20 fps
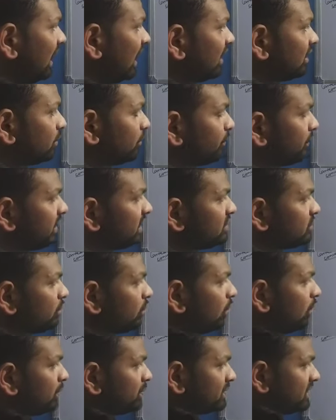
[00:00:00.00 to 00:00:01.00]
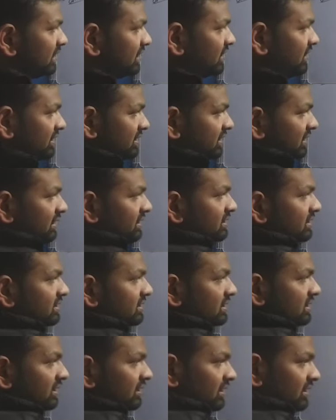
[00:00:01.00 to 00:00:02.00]
at which object
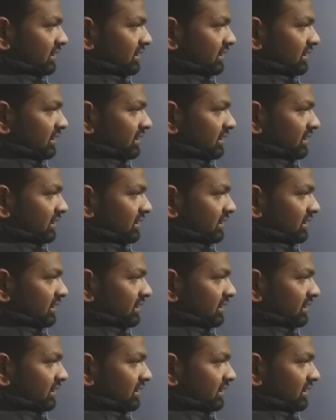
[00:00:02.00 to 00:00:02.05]
distance